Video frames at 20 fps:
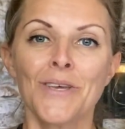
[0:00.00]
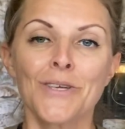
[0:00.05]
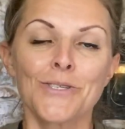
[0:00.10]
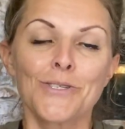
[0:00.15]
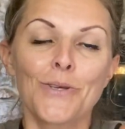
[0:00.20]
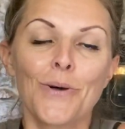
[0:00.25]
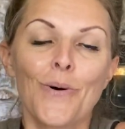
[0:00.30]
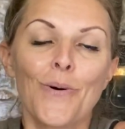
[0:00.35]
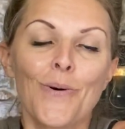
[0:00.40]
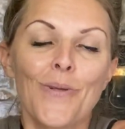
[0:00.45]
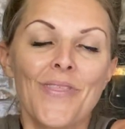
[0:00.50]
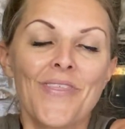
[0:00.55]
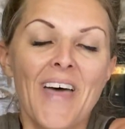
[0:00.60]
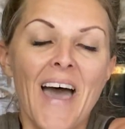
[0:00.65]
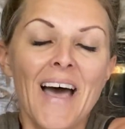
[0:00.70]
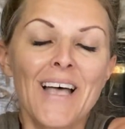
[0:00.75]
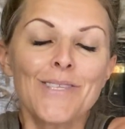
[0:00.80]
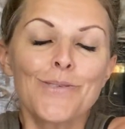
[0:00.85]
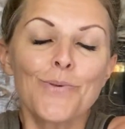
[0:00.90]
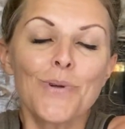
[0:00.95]
So
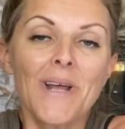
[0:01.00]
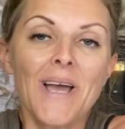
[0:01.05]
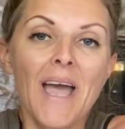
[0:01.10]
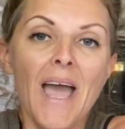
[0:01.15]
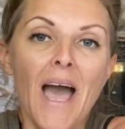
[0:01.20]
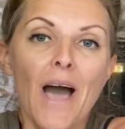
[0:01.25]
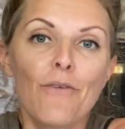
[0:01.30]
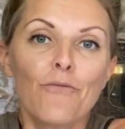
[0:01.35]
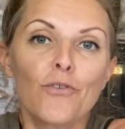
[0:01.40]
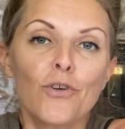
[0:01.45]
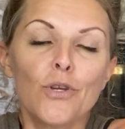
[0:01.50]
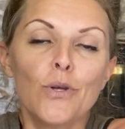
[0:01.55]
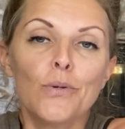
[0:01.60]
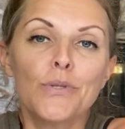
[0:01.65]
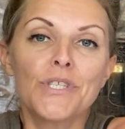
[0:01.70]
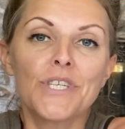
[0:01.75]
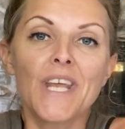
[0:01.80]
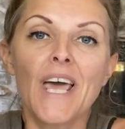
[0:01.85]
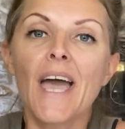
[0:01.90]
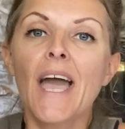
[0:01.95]
that's what I have for you
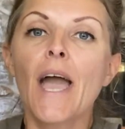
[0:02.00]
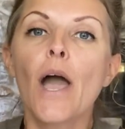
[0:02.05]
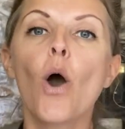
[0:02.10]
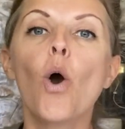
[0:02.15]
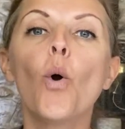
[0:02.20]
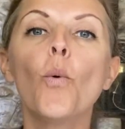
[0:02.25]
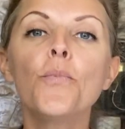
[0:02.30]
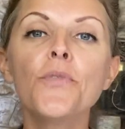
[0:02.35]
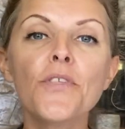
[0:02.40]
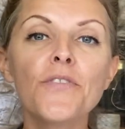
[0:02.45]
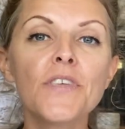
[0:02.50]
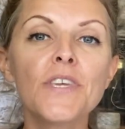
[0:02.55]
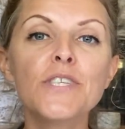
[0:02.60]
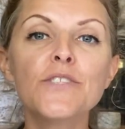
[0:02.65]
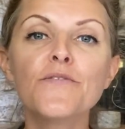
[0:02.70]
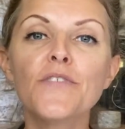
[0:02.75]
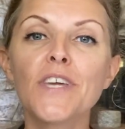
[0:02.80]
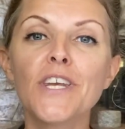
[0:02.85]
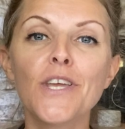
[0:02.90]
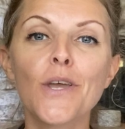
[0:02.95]
today. I hope that
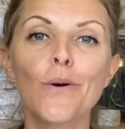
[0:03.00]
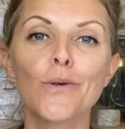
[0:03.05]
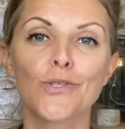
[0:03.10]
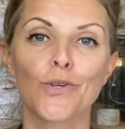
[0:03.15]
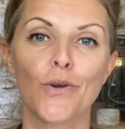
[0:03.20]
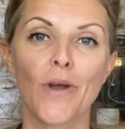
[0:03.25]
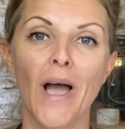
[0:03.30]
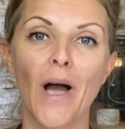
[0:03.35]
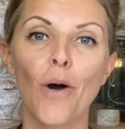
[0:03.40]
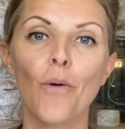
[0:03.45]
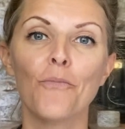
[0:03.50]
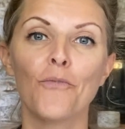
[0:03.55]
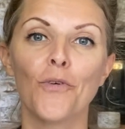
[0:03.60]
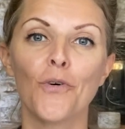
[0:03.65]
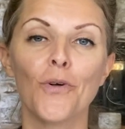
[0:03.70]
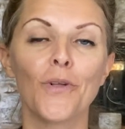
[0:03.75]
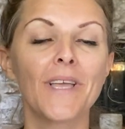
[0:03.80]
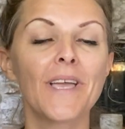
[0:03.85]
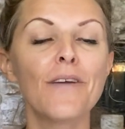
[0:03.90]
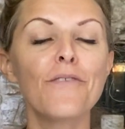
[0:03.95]
these videos are
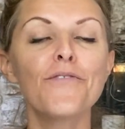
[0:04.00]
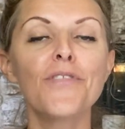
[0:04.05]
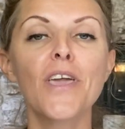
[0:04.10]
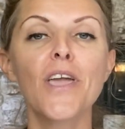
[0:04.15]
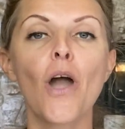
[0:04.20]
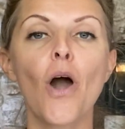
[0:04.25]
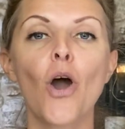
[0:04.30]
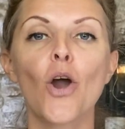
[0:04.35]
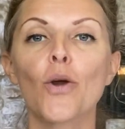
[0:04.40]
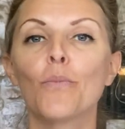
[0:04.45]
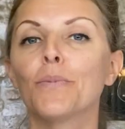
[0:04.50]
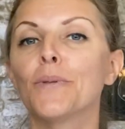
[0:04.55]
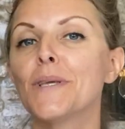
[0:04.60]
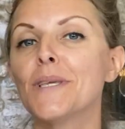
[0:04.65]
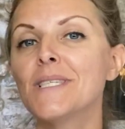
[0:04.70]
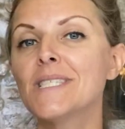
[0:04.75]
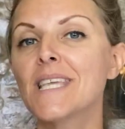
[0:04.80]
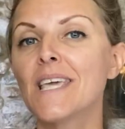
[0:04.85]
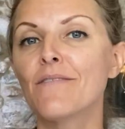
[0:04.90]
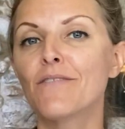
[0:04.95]
helpful. If they are,
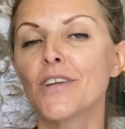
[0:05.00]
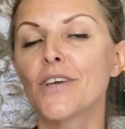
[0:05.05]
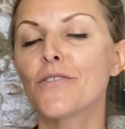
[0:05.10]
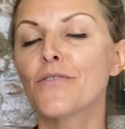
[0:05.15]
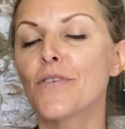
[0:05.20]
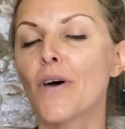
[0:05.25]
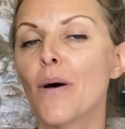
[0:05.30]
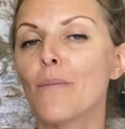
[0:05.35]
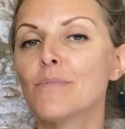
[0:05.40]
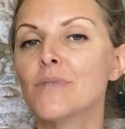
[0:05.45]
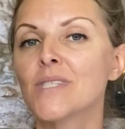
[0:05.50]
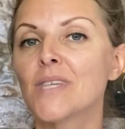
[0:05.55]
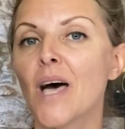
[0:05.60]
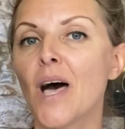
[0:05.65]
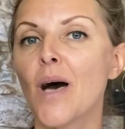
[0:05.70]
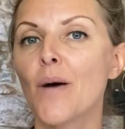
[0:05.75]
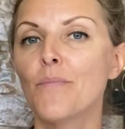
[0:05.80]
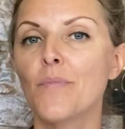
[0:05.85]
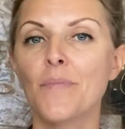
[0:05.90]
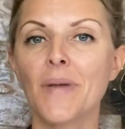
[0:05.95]
please give it a thumbs
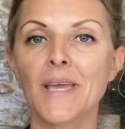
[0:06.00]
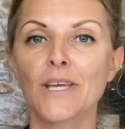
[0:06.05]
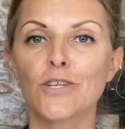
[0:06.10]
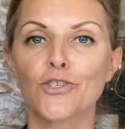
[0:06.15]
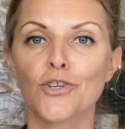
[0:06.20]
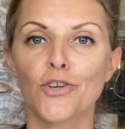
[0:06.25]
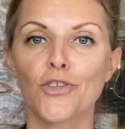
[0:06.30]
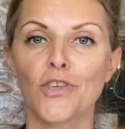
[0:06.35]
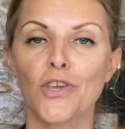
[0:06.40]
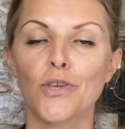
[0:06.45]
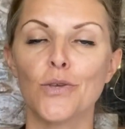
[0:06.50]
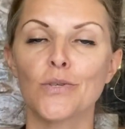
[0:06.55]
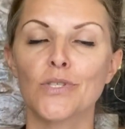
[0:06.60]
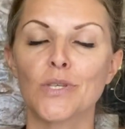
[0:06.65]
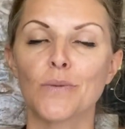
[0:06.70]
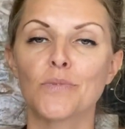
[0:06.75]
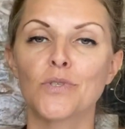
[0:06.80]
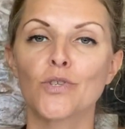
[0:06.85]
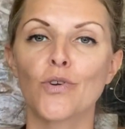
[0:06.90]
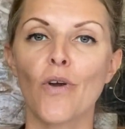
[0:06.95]
up. Make sure that you
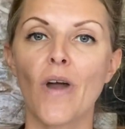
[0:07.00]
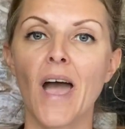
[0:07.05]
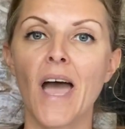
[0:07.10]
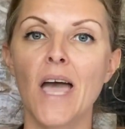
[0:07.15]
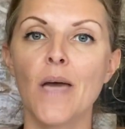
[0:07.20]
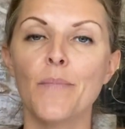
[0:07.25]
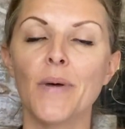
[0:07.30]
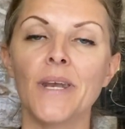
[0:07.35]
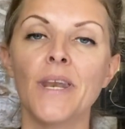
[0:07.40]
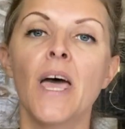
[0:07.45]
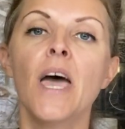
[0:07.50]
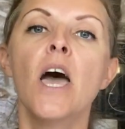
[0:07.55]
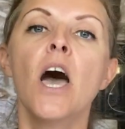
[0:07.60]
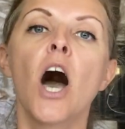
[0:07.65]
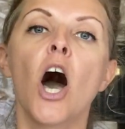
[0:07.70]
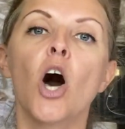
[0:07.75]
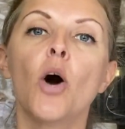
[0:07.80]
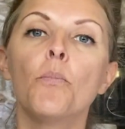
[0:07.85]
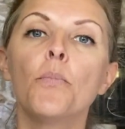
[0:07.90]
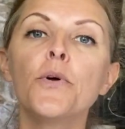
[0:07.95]
subscribe, and
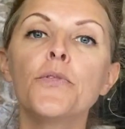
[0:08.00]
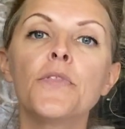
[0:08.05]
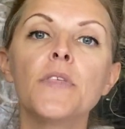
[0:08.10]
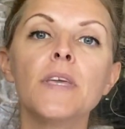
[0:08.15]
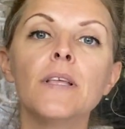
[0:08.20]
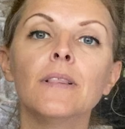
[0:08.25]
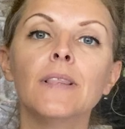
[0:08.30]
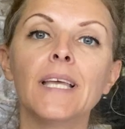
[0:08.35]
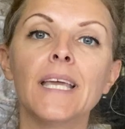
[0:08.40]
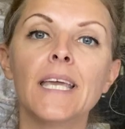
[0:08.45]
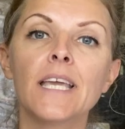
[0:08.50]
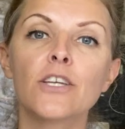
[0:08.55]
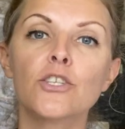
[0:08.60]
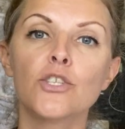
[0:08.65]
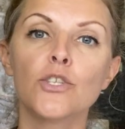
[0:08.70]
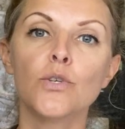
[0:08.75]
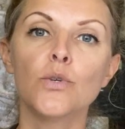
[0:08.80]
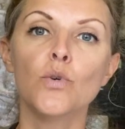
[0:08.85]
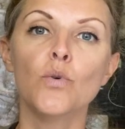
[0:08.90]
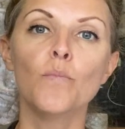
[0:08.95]
I'll put the link
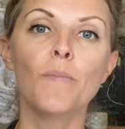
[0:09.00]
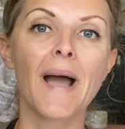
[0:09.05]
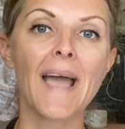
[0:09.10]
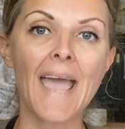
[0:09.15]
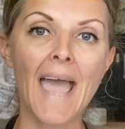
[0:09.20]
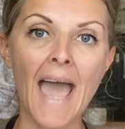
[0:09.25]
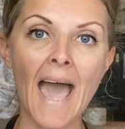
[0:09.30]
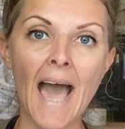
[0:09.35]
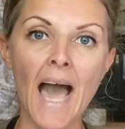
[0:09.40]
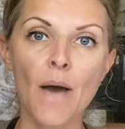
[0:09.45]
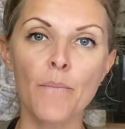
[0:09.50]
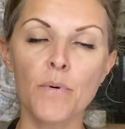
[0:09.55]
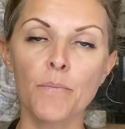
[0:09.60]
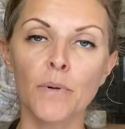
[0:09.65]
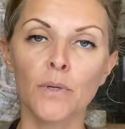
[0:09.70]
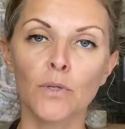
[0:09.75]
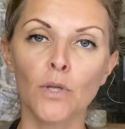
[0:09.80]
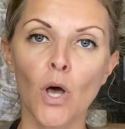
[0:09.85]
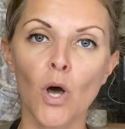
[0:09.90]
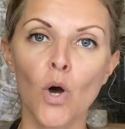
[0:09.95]
to my app
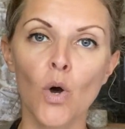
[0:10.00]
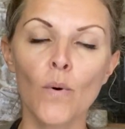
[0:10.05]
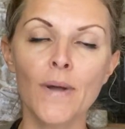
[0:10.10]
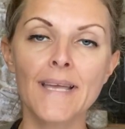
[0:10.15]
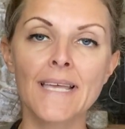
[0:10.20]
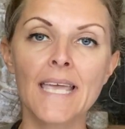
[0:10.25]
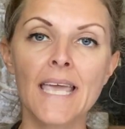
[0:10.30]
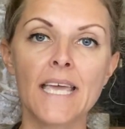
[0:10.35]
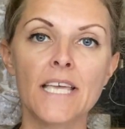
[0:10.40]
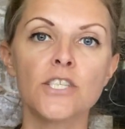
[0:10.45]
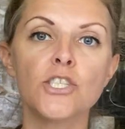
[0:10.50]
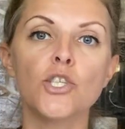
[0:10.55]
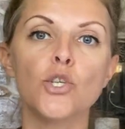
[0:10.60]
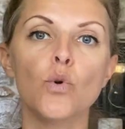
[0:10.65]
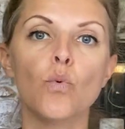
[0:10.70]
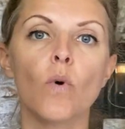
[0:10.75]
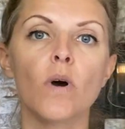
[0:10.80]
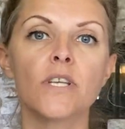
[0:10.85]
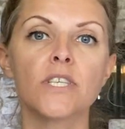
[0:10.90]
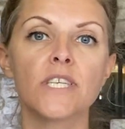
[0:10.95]
below in case
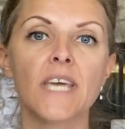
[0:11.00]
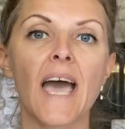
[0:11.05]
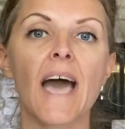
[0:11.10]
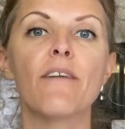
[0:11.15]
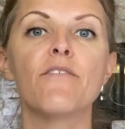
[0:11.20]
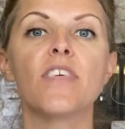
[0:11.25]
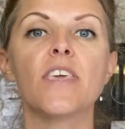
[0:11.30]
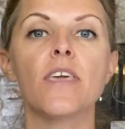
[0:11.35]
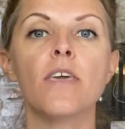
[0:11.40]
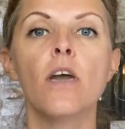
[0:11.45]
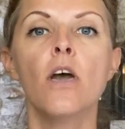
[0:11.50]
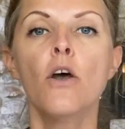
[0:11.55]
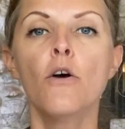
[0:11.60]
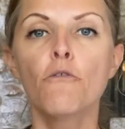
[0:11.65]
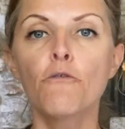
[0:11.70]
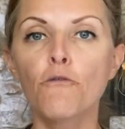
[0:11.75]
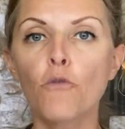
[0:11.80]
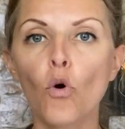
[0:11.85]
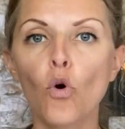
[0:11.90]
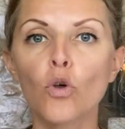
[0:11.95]
you want to have the
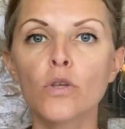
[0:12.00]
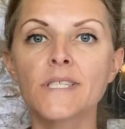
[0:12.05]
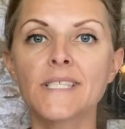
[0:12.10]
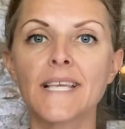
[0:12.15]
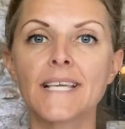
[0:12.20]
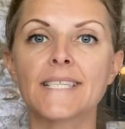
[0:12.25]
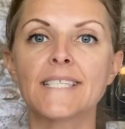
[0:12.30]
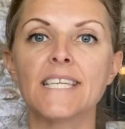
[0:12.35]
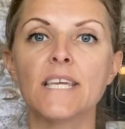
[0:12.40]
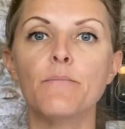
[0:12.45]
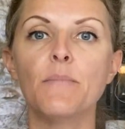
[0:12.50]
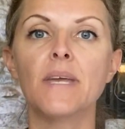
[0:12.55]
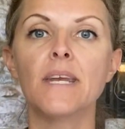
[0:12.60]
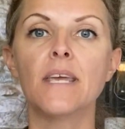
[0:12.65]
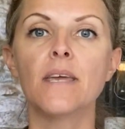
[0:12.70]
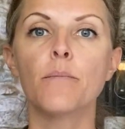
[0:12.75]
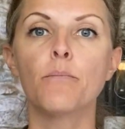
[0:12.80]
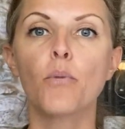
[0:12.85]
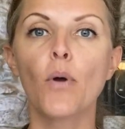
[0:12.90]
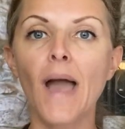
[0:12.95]
full
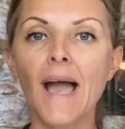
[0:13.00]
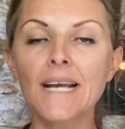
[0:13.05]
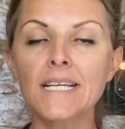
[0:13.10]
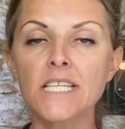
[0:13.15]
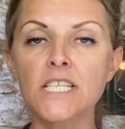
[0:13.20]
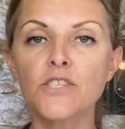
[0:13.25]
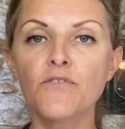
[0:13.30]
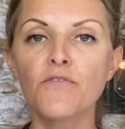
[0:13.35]
60-minute practice